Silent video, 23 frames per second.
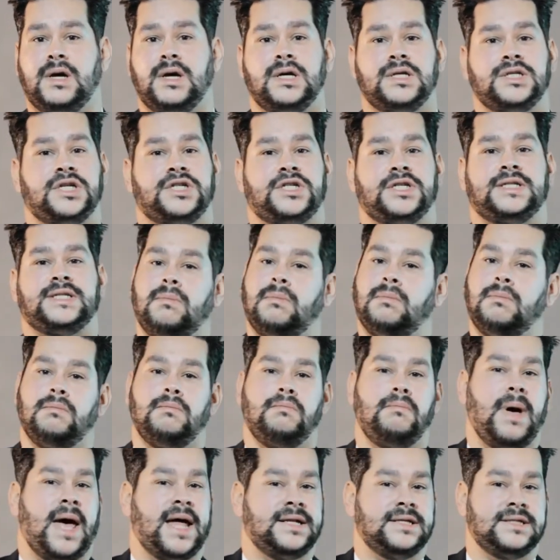such as
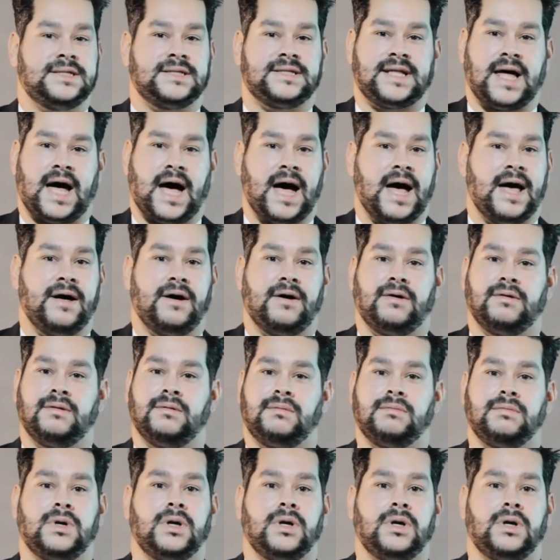men's style,